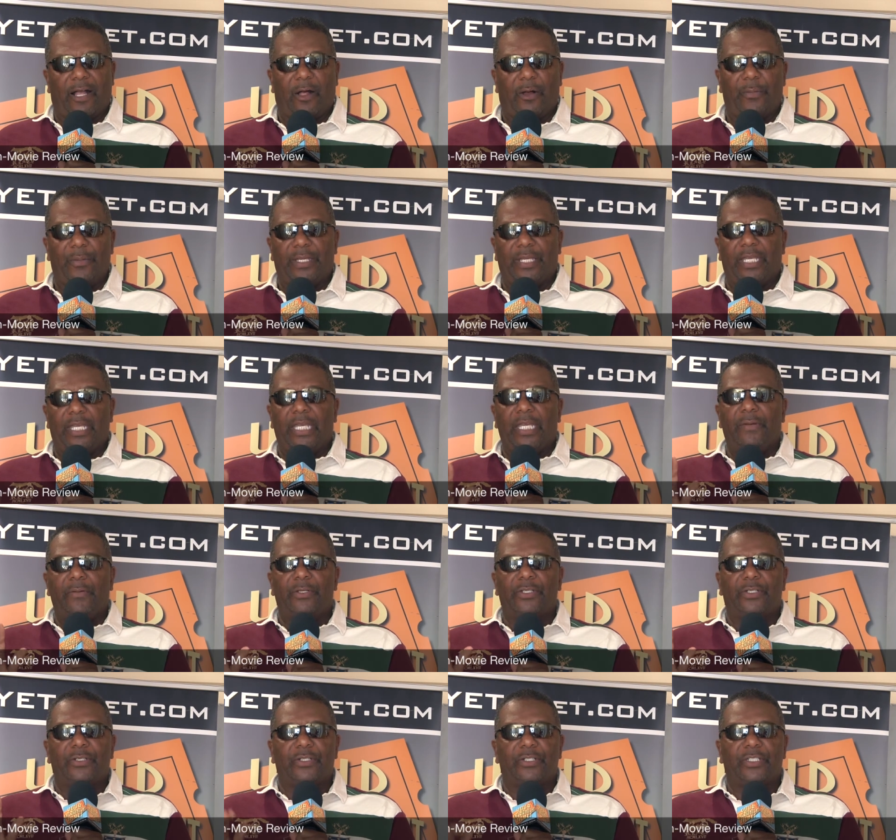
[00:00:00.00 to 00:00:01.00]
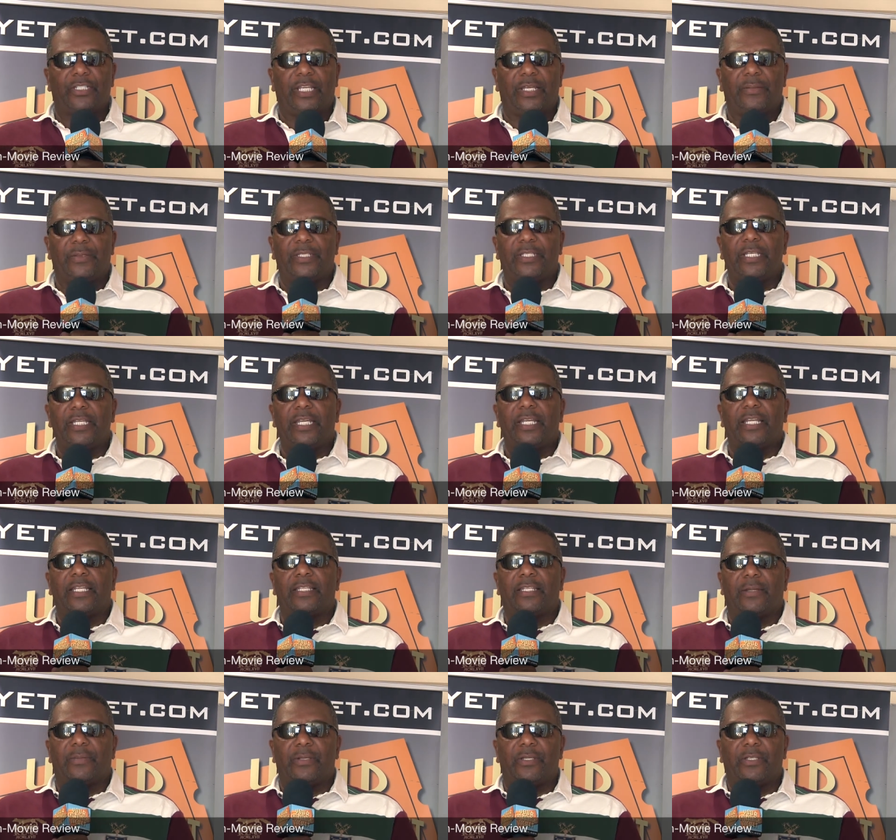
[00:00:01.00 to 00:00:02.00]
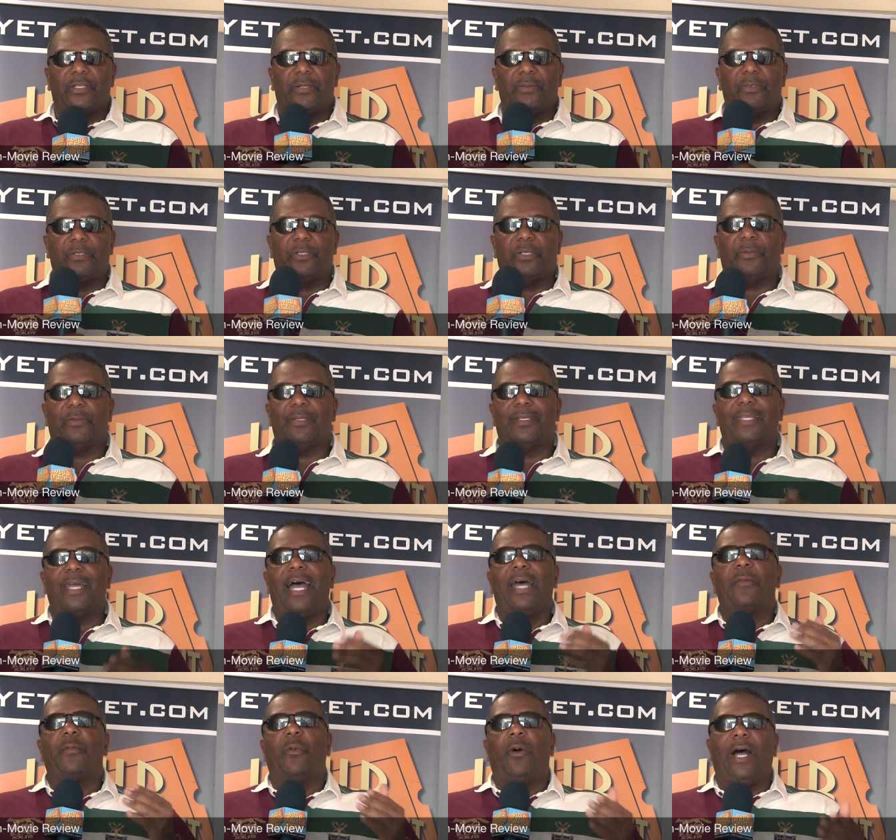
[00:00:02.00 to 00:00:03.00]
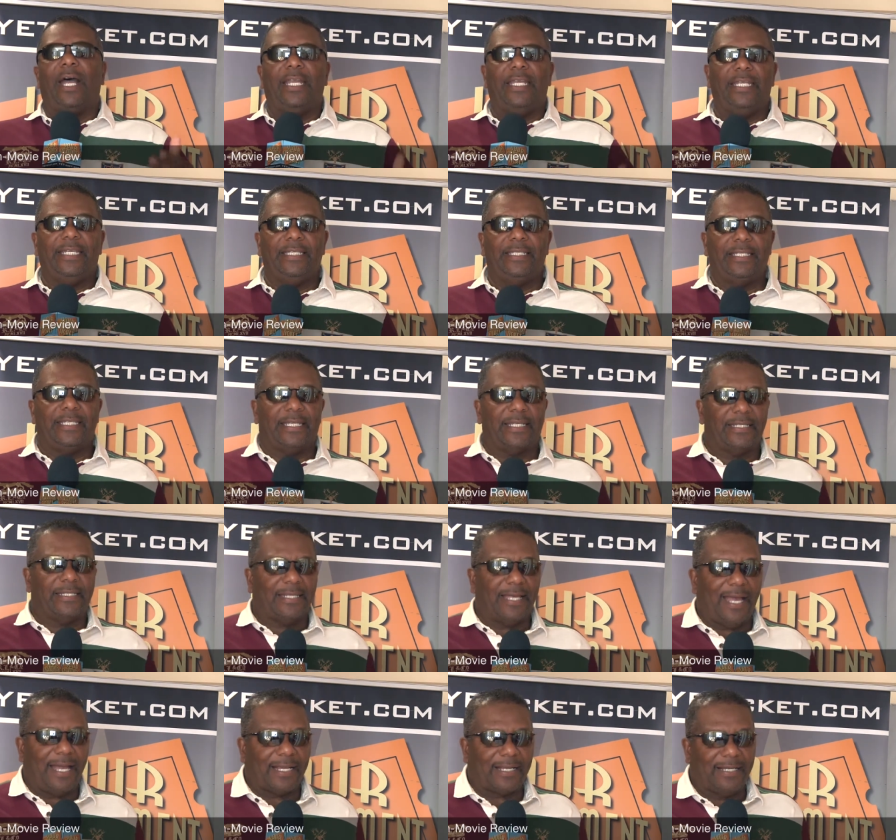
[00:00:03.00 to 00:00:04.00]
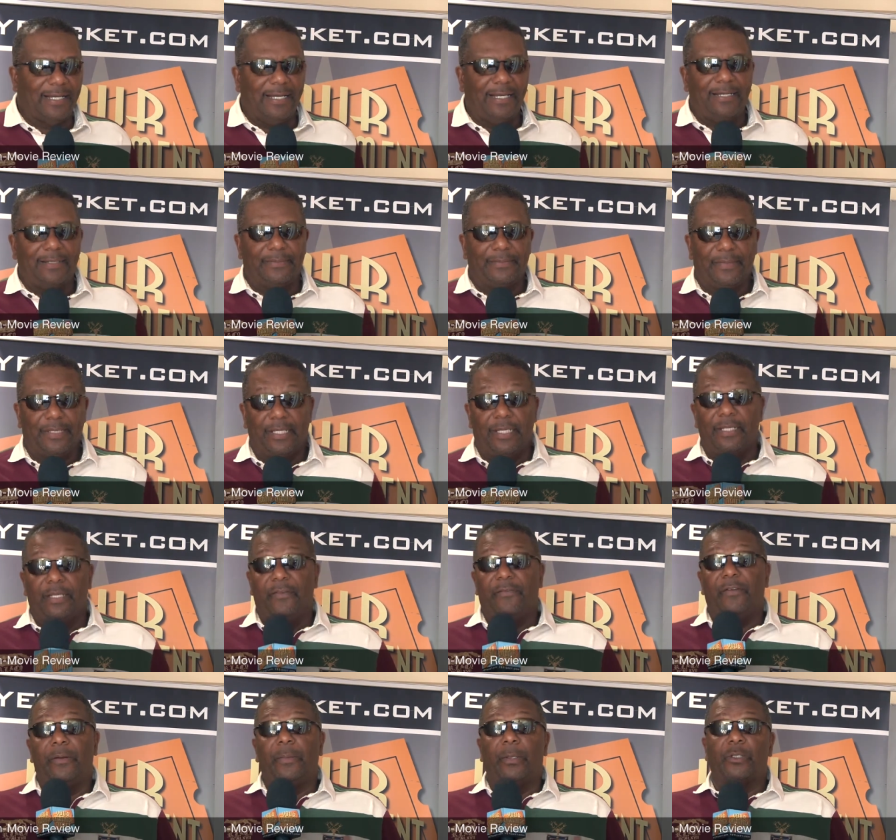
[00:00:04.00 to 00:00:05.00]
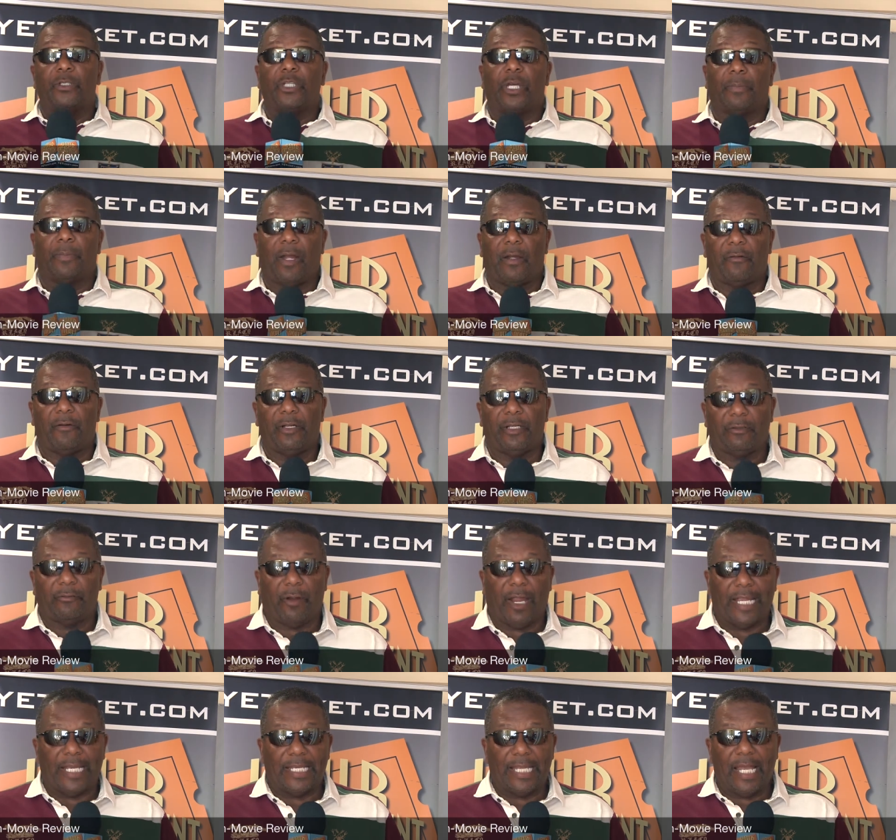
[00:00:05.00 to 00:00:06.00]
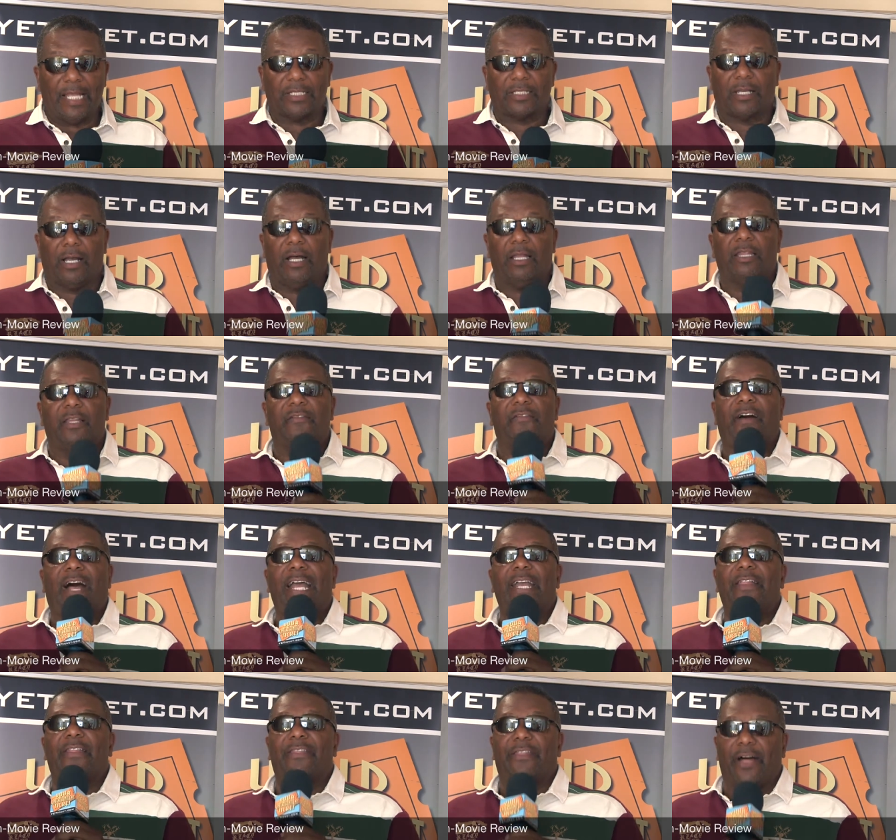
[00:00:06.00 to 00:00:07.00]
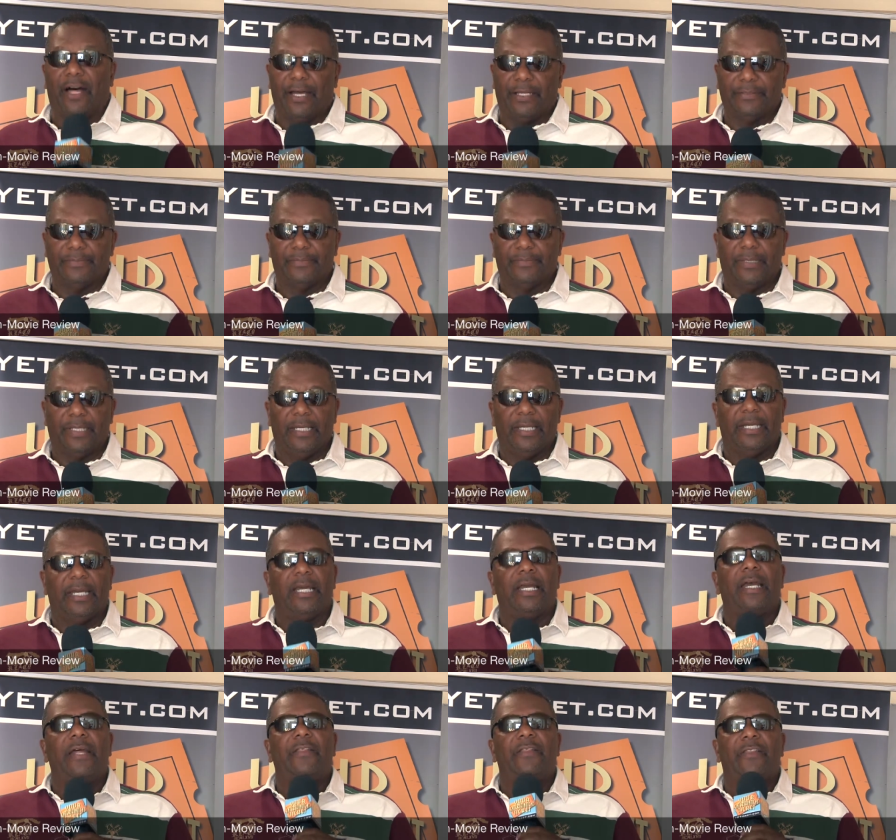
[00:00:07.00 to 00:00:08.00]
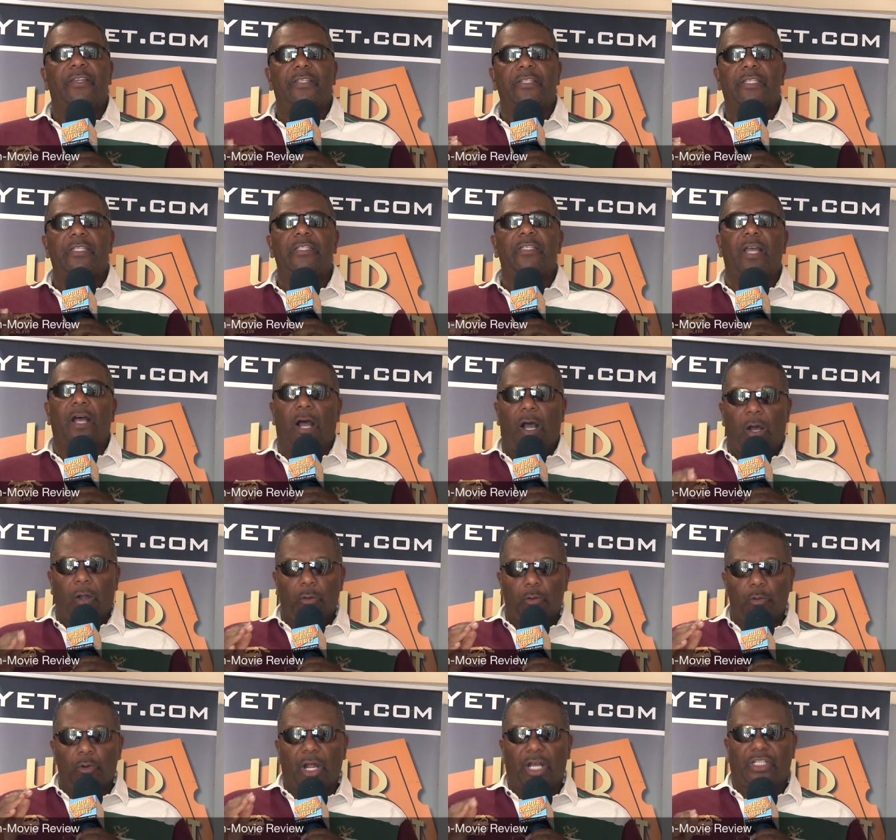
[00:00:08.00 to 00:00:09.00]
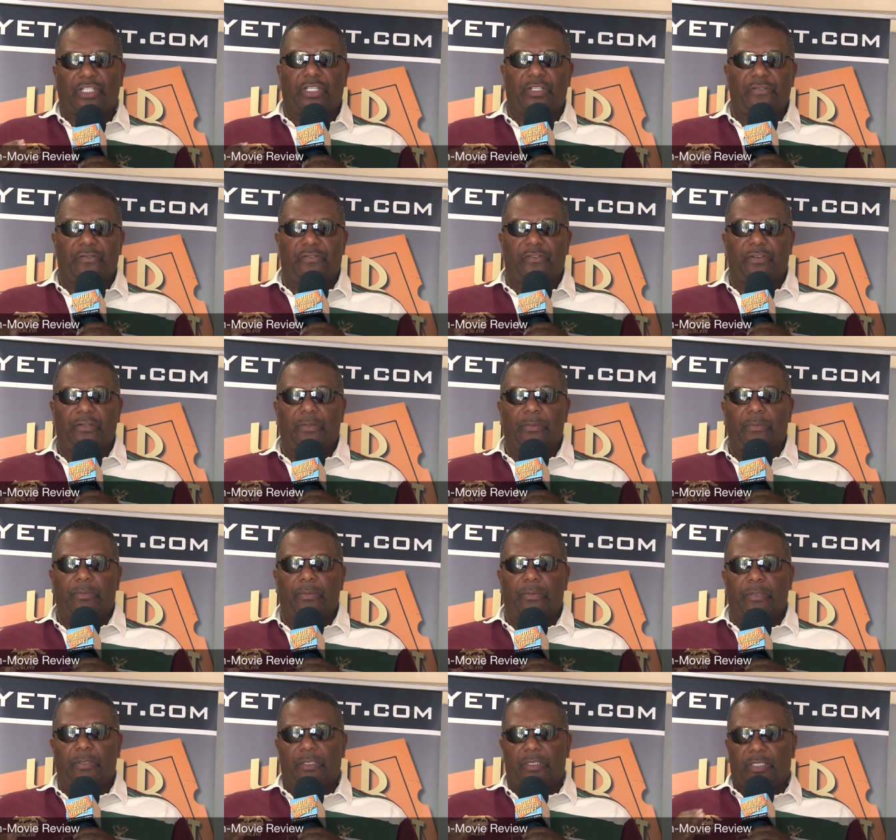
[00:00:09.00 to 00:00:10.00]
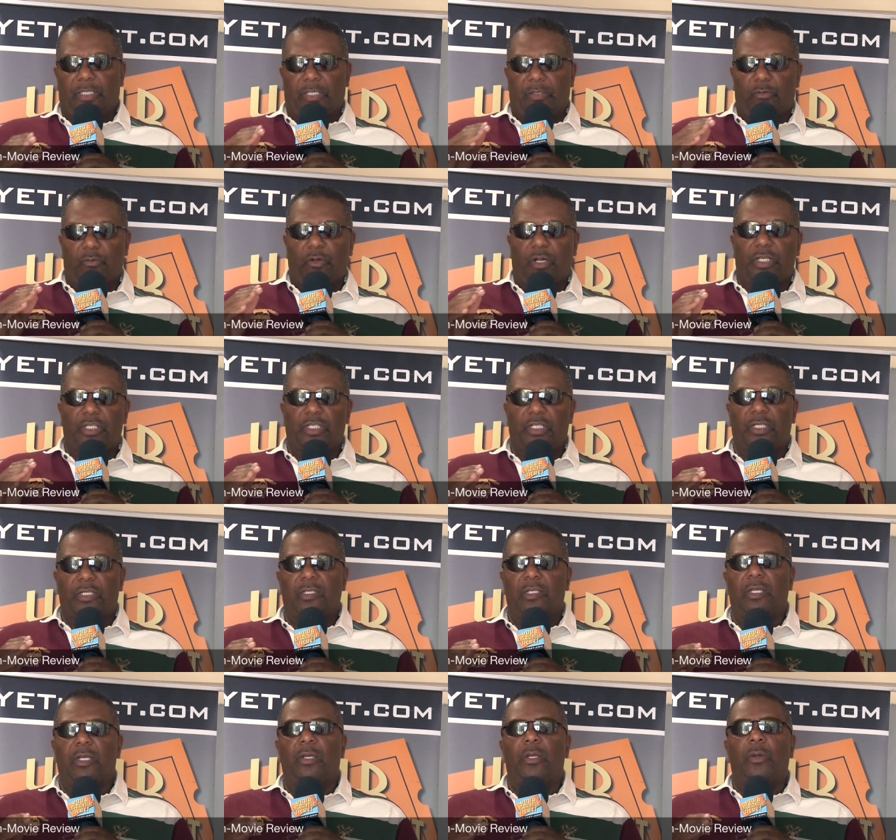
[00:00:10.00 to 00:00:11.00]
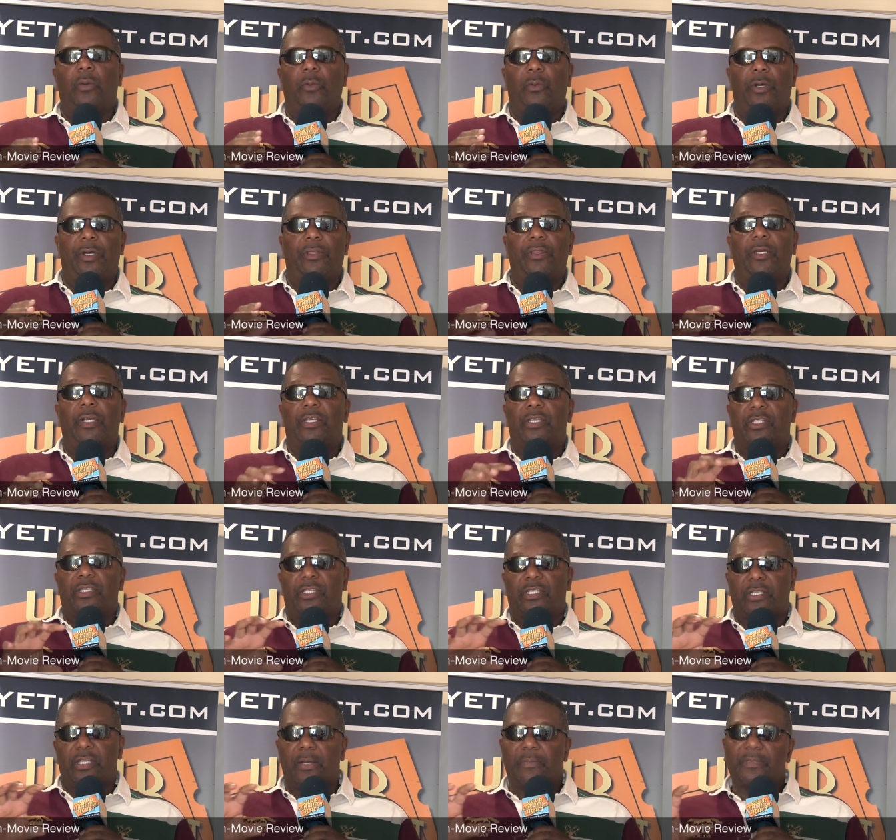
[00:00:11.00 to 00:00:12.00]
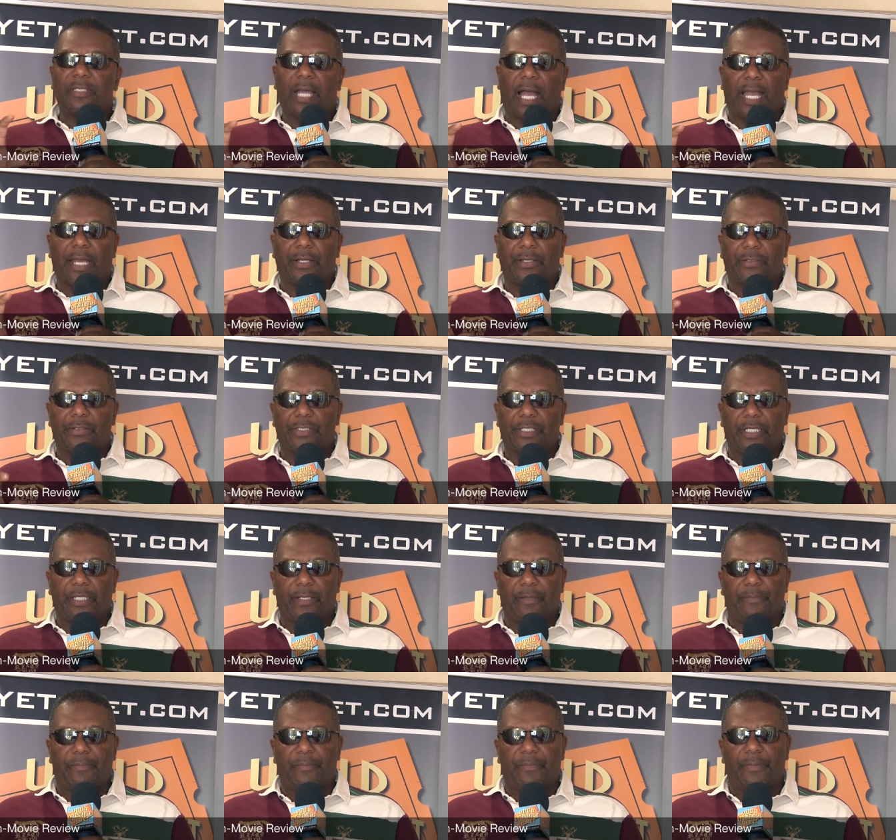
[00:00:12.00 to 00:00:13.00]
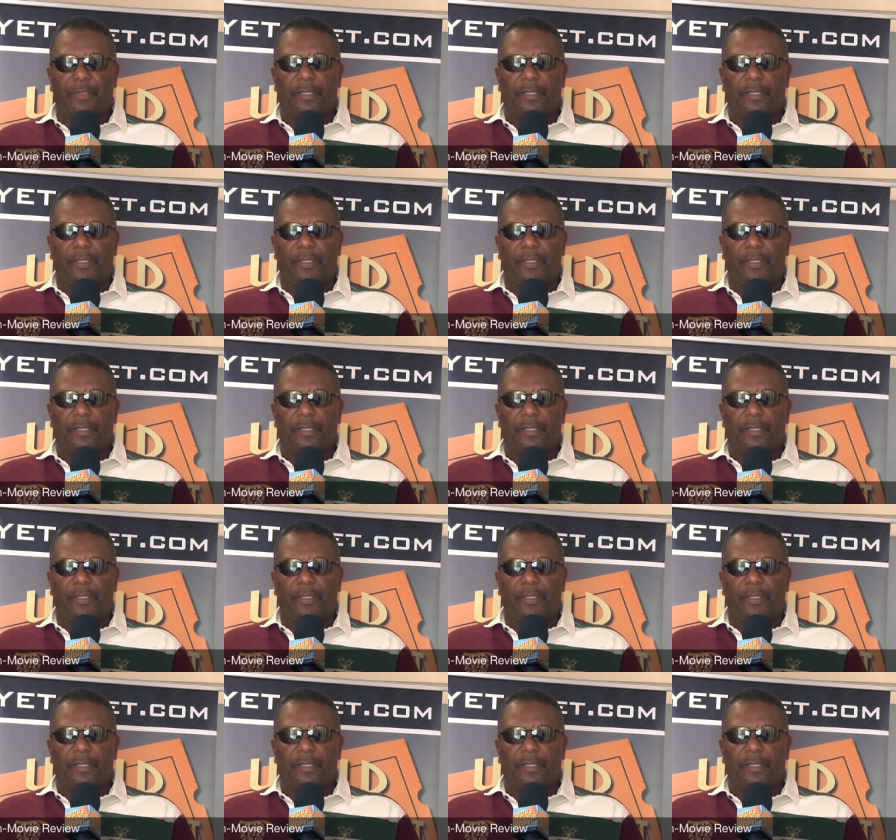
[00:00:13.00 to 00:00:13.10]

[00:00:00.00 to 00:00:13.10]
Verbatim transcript: Al McGee with your entertainment ticket at w w w dot y e ticket dot com. The film I'm going to talk about right, right now is called Leviathan. This is a Russian film. It's in Russian with subtitles in it.